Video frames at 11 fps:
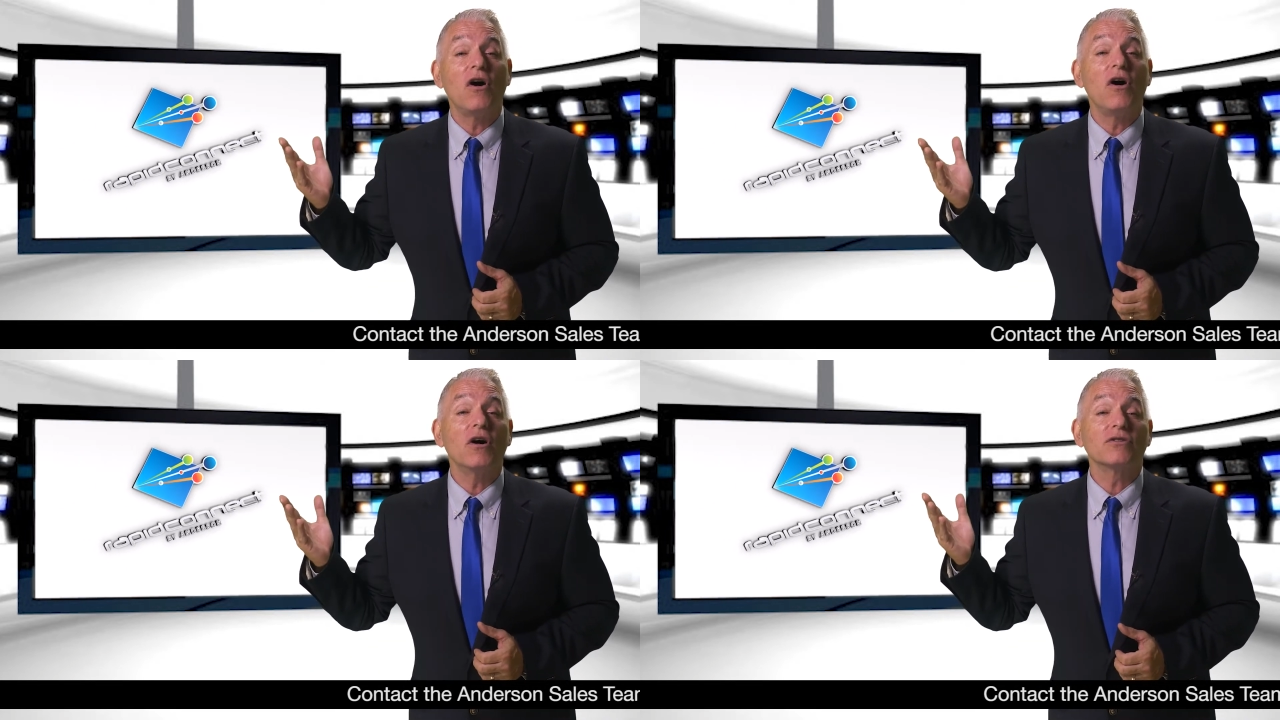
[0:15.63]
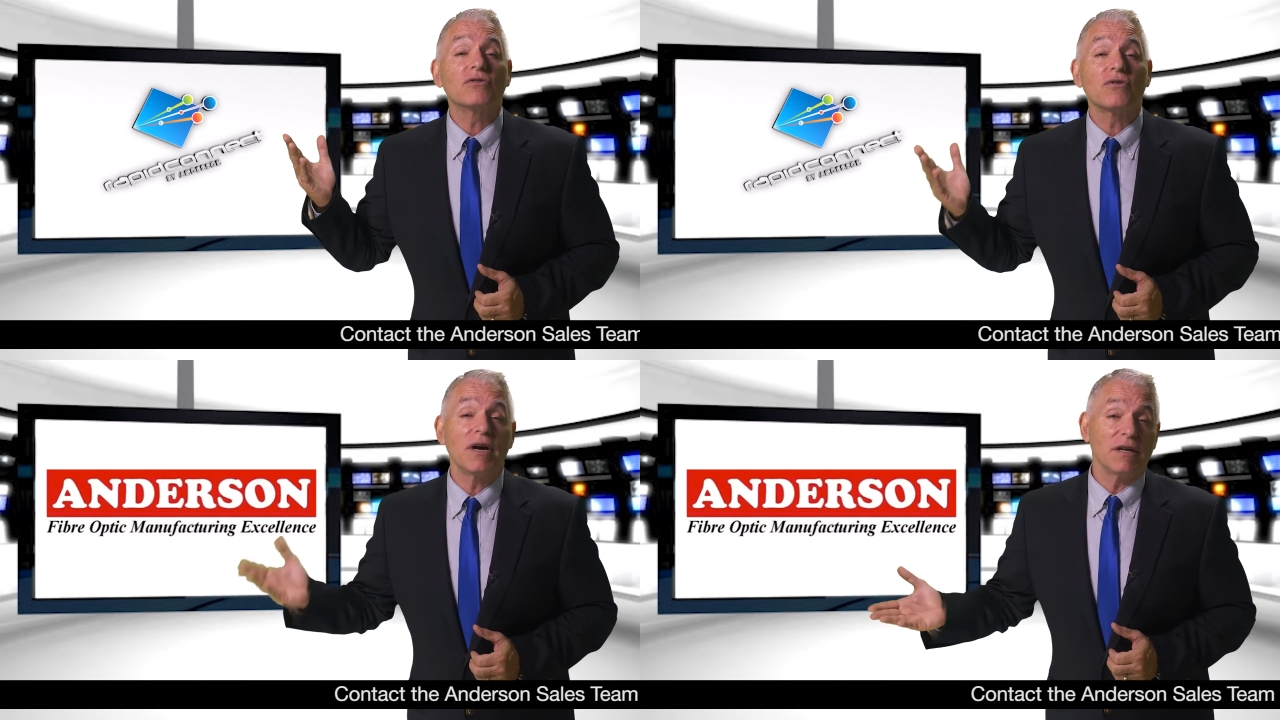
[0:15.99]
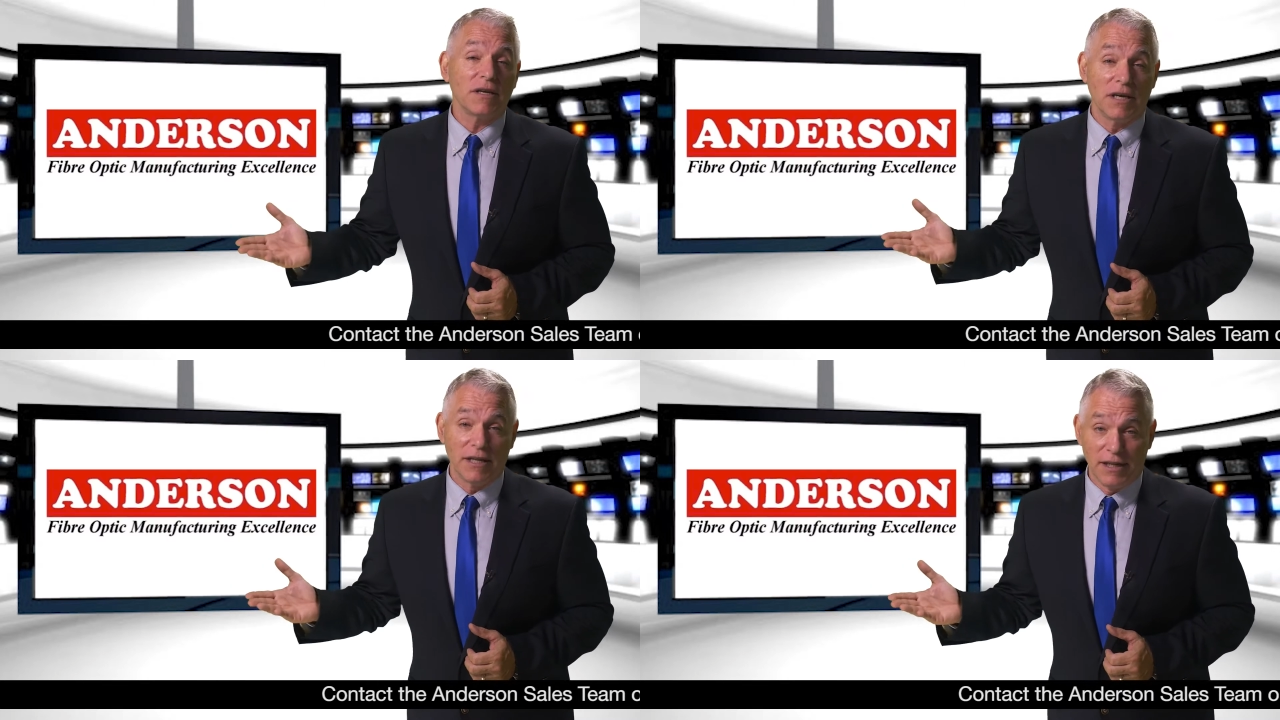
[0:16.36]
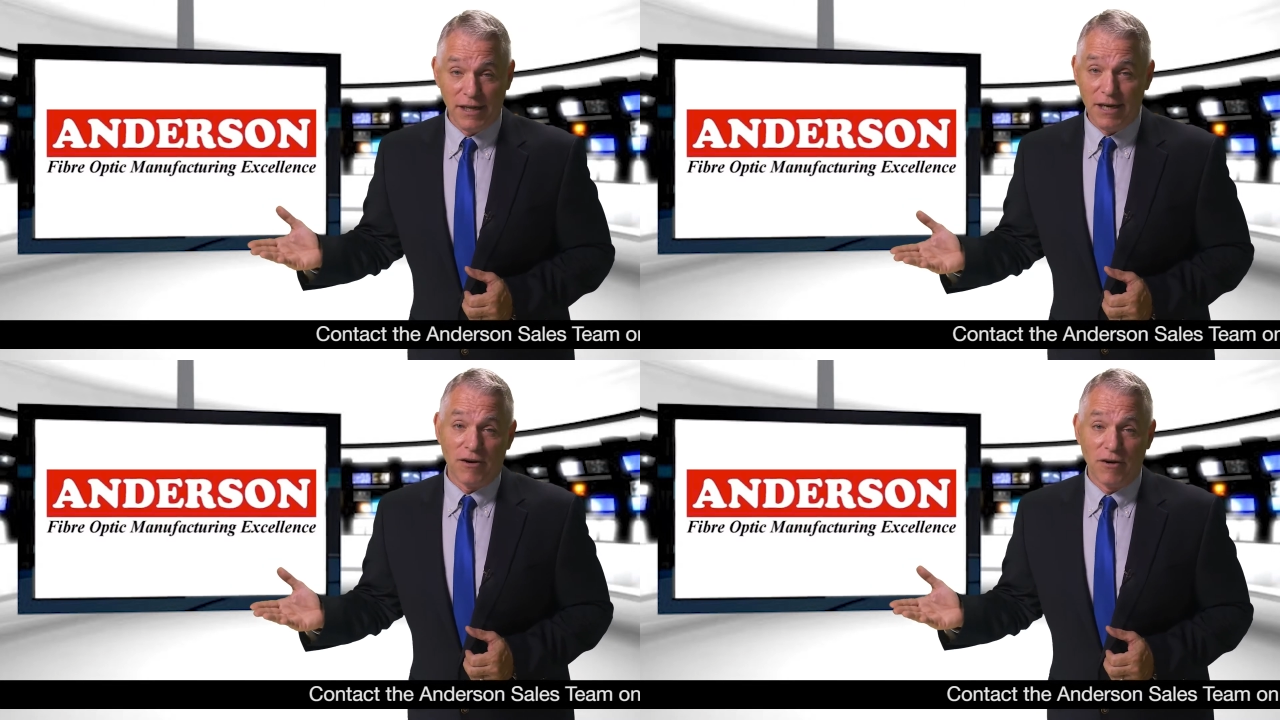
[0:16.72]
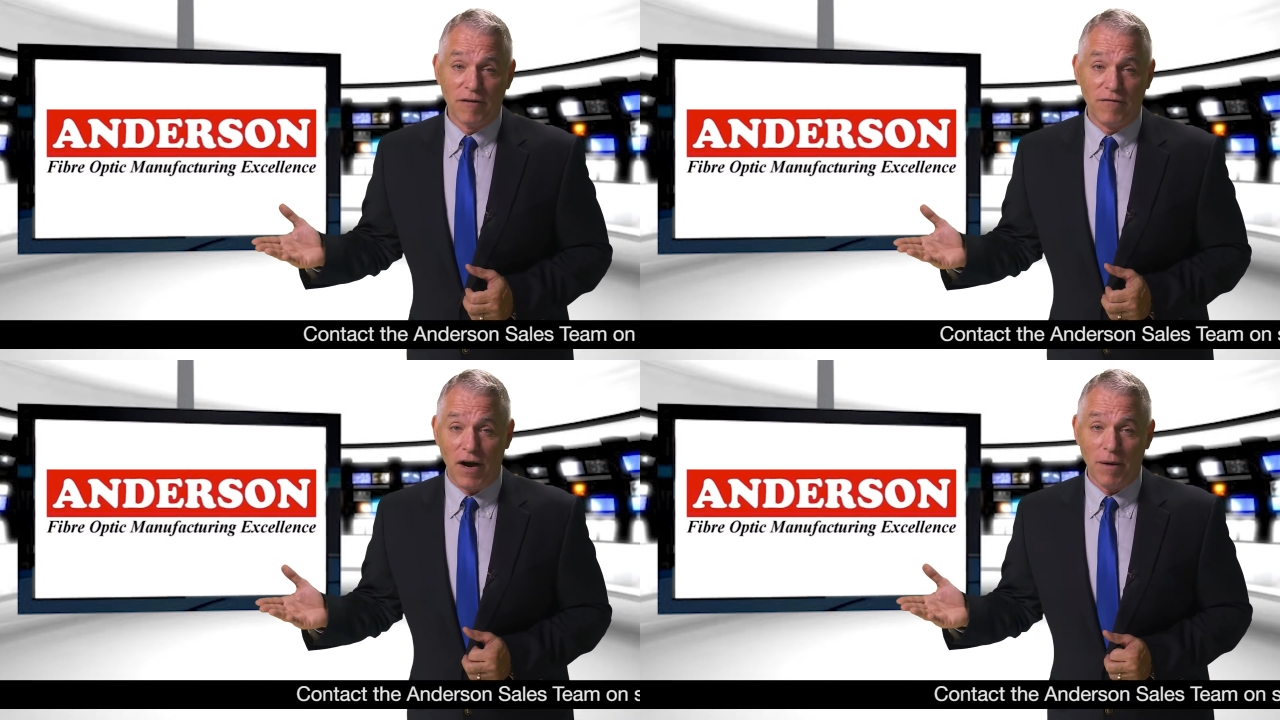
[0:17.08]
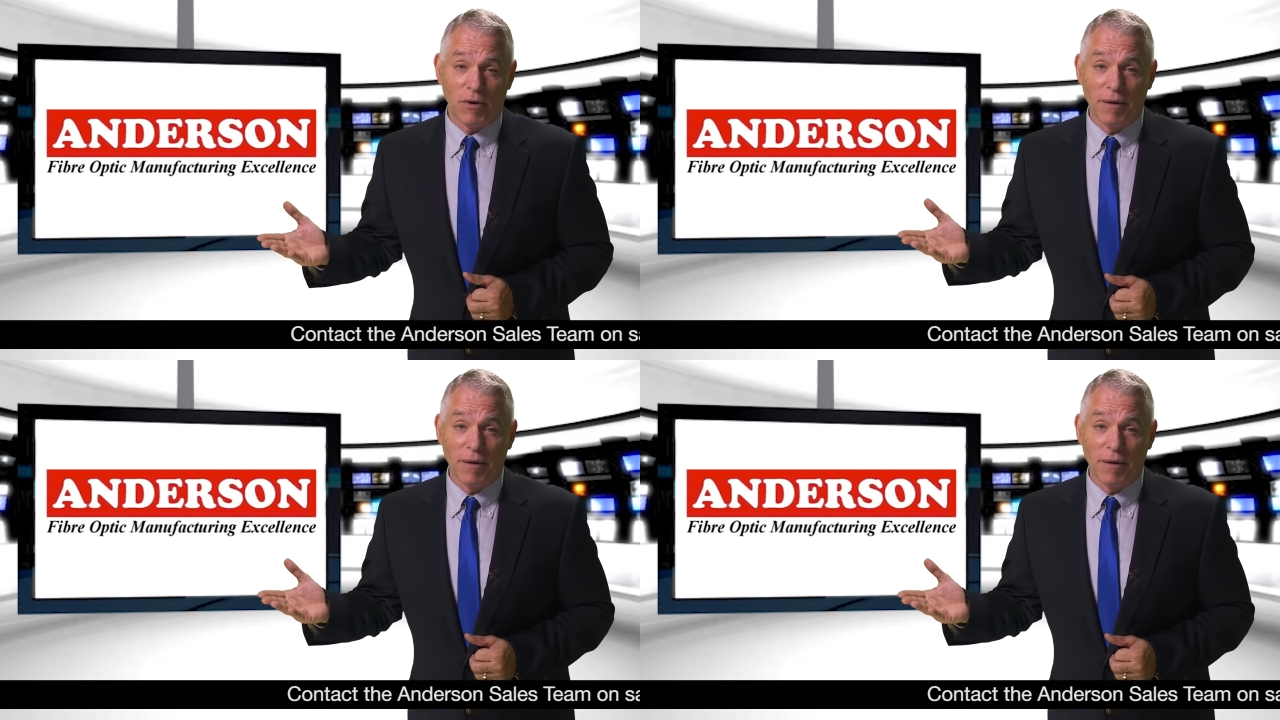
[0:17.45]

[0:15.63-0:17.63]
Australian leader in fiber